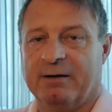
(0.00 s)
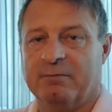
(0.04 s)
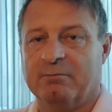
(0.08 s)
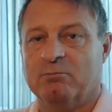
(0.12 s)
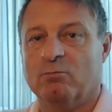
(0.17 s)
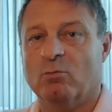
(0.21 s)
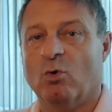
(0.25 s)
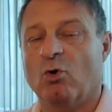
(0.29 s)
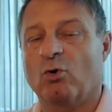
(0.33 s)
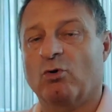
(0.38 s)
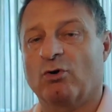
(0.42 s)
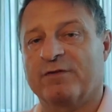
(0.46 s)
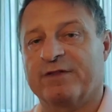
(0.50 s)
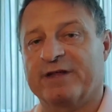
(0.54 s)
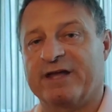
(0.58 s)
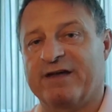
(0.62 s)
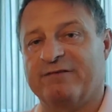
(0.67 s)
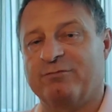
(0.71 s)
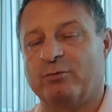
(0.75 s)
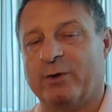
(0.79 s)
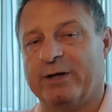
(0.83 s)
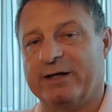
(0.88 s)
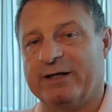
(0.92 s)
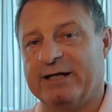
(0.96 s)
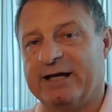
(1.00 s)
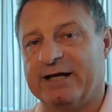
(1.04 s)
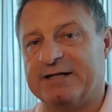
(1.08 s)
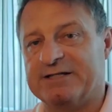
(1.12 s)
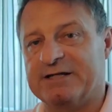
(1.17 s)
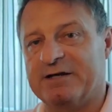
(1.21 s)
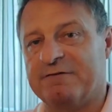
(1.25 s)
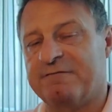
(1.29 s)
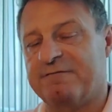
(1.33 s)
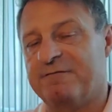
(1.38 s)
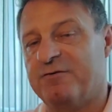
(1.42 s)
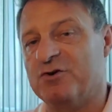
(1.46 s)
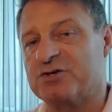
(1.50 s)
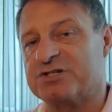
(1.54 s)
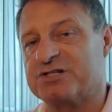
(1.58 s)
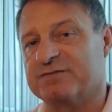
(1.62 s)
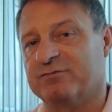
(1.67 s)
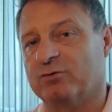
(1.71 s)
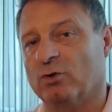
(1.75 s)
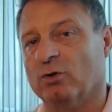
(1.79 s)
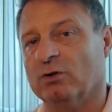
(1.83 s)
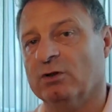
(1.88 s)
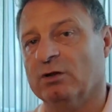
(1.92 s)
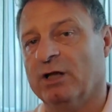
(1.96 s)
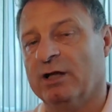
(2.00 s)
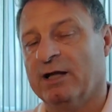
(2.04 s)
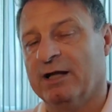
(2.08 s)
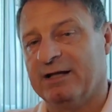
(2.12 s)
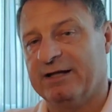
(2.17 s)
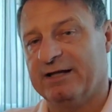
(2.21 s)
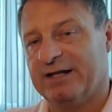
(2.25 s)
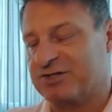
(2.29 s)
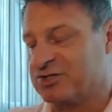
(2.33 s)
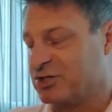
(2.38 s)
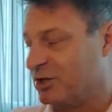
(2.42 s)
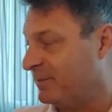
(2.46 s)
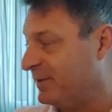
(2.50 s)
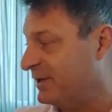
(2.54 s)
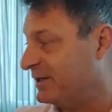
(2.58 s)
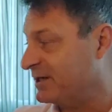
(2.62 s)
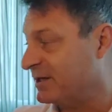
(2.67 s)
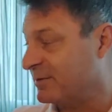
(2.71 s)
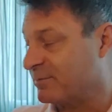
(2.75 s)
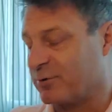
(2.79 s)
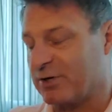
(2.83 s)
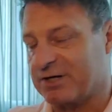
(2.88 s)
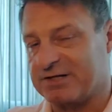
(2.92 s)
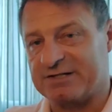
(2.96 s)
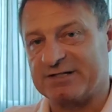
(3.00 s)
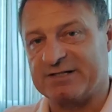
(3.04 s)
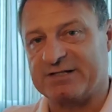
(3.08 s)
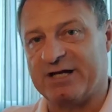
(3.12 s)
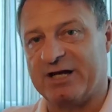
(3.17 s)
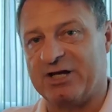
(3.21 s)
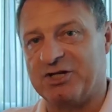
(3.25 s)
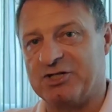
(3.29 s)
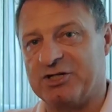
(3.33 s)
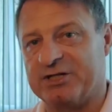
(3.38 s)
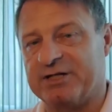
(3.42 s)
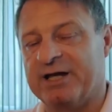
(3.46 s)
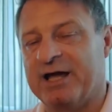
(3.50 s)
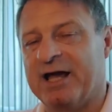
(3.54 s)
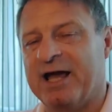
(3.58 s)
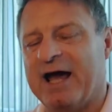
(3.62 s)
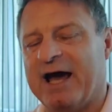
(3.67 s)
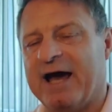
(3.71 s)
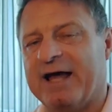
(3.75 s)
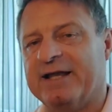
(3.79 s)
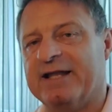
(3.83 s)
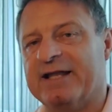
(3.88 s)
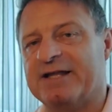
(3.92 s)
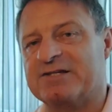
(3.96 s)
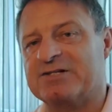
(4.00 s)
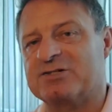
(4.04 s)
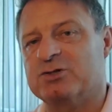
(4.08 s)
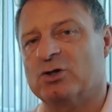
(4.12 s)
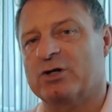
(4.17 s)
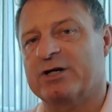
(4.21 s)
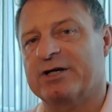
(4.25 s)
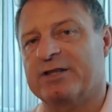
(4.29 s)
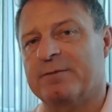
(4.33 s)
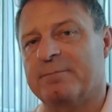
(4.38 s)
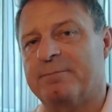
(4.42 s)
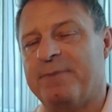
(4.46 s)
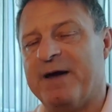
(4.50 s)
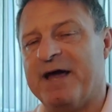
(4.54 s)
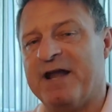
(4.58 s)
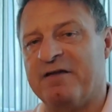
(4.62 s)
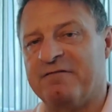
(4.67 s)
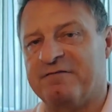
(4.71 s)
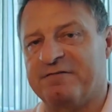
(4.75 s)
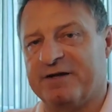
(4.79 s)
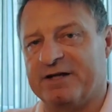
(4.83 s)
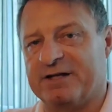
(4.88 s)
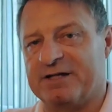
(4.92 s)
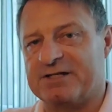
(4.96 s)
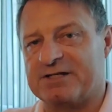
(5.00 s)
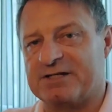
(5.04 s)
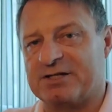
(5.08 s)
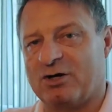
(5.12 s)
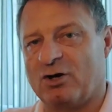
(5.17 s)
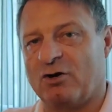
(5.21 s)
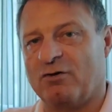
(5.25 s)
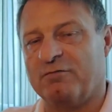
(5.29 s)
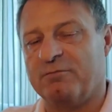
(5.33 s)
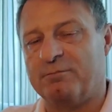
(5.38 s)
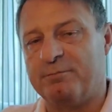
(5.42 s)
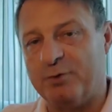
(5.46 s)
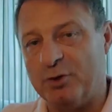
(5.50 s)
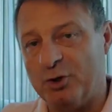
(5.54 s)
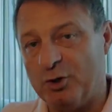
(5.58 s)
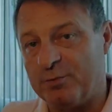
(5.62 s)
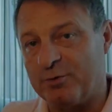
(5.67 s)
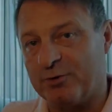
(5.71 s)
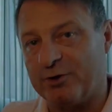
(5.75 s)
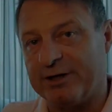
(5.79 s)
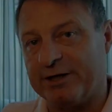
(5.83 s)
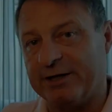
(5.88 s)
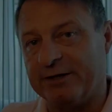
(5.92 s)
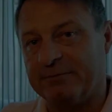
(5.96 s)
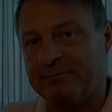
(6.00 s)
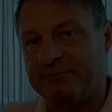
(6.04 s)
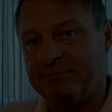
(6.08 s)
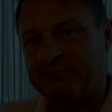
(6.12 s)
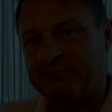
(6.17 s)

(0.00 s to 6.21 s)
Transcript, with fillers: More on the giveaway later. First of all, let's jump into the presentation and let's look at the benefits of berberine.